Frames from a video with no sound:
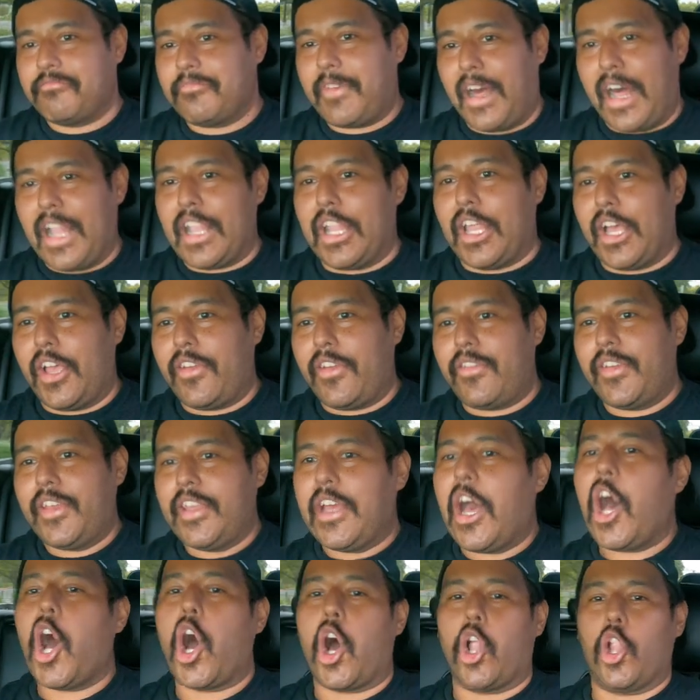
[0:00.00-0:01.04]
I love it.
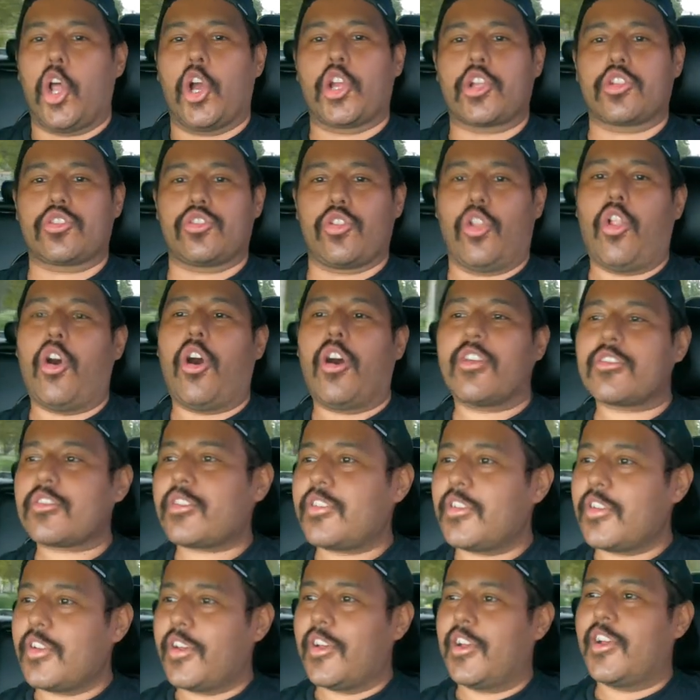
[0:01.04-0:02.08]
Oh, I like it a
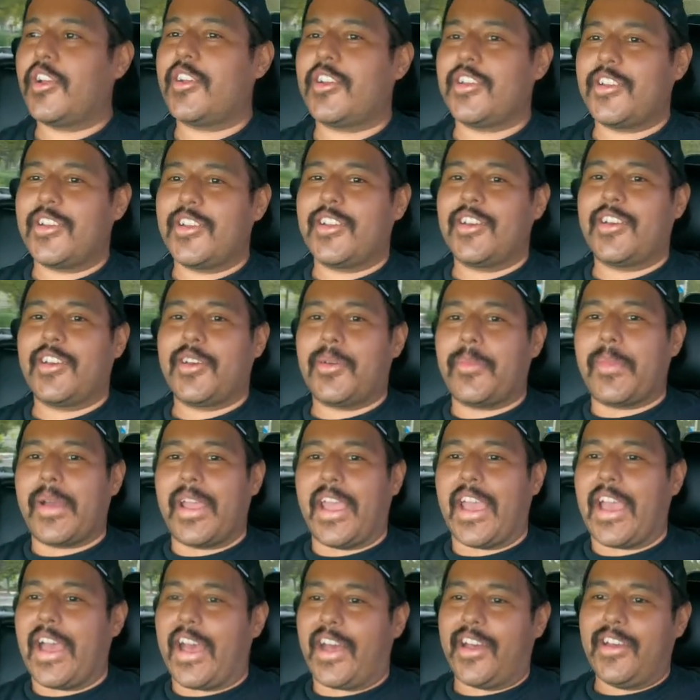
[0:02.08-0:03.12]
lot. But
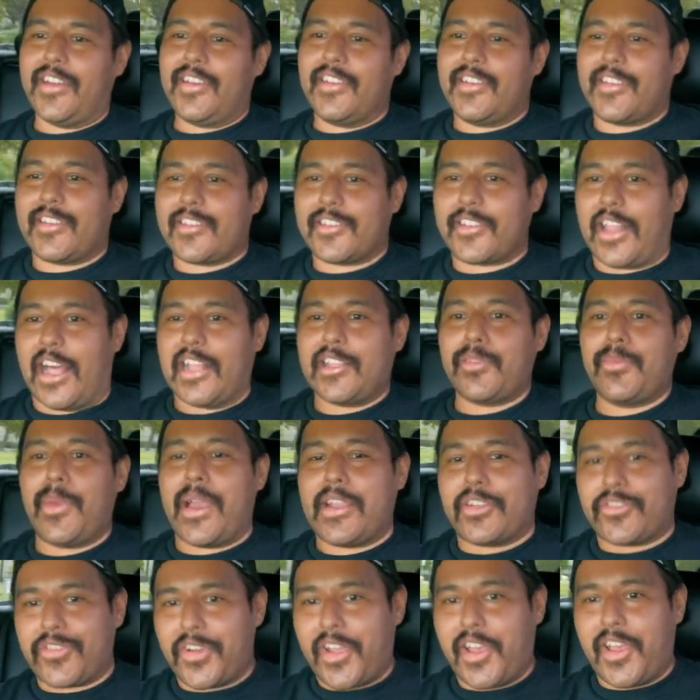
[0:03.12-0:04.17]
yeah, so that's my
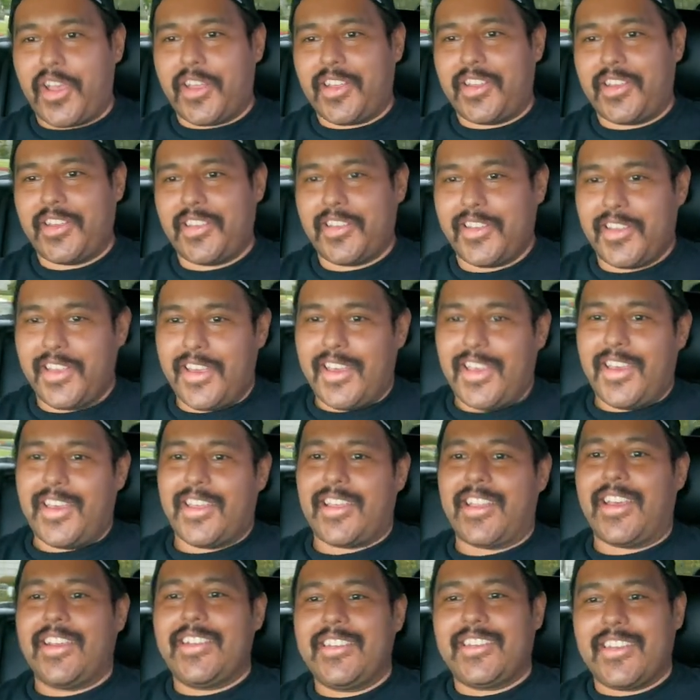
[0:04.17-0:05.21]
truck.
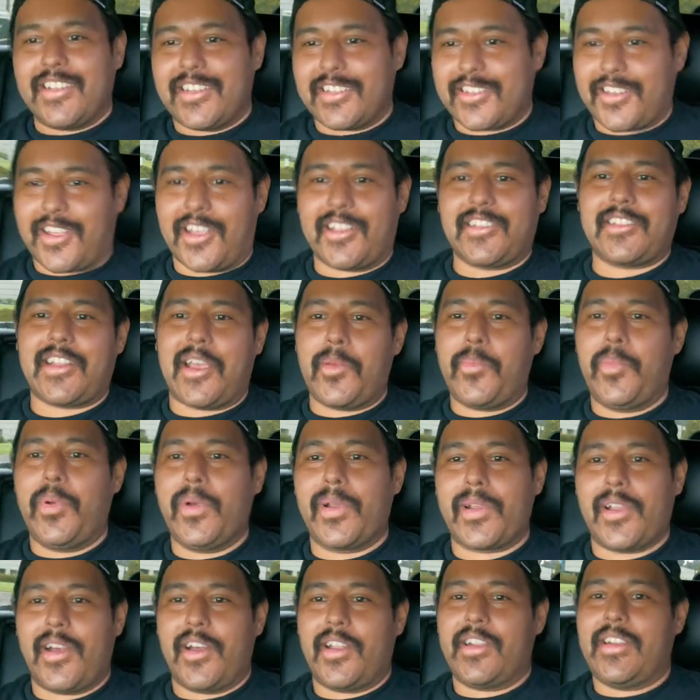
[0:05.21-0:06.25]
That is the exhaust I
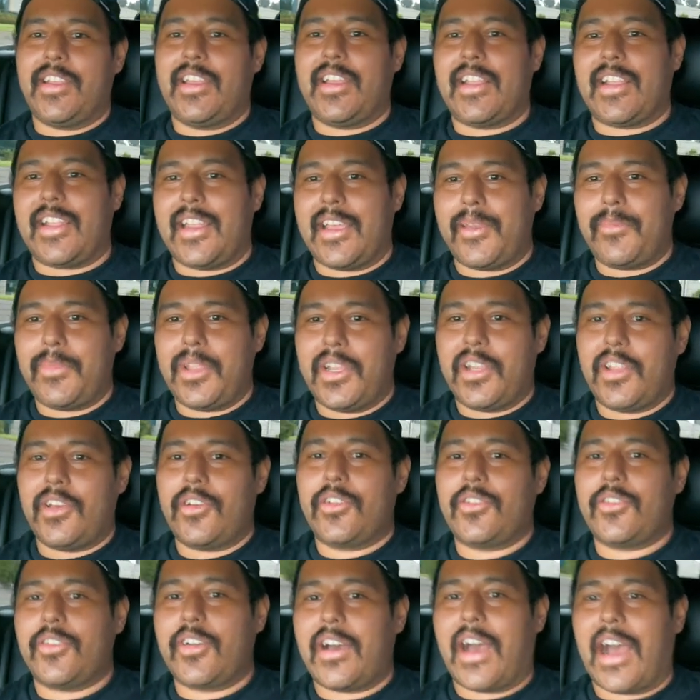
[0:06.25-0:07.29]
put on it. Let me
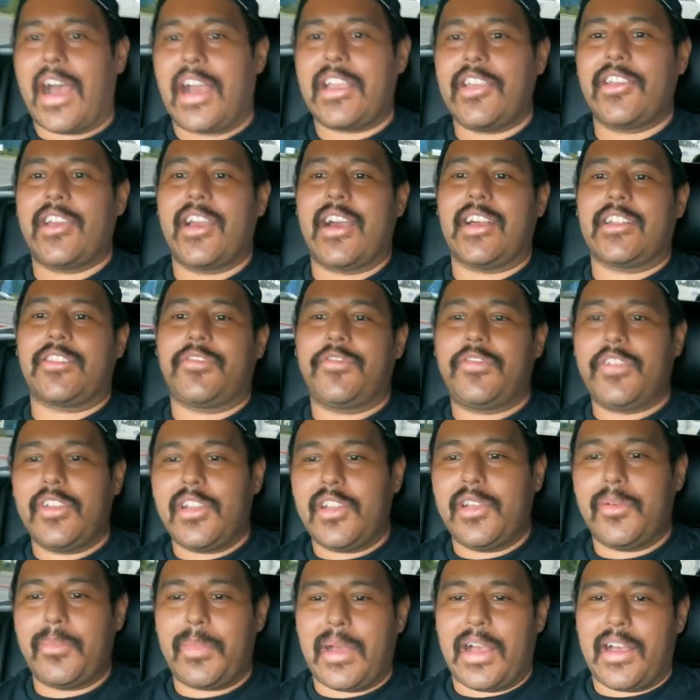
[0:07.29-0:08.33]
know how you guys
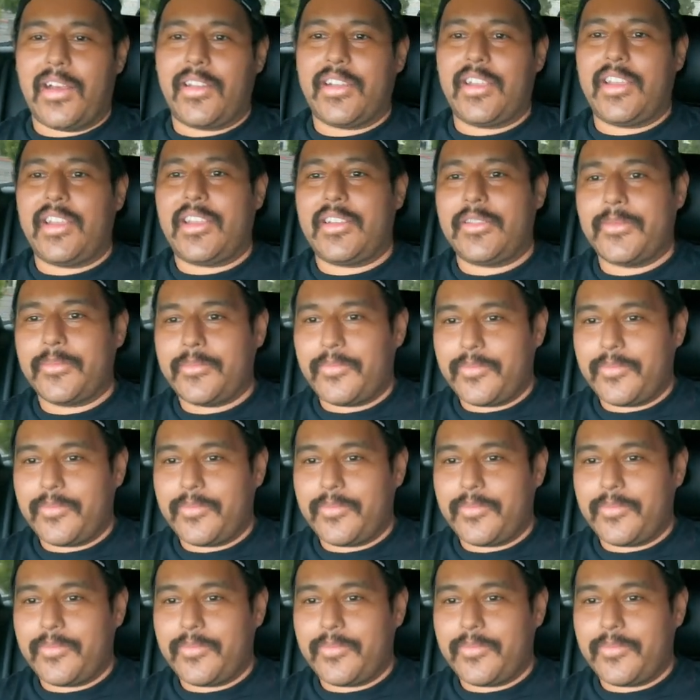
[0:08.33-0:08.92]
feel about it.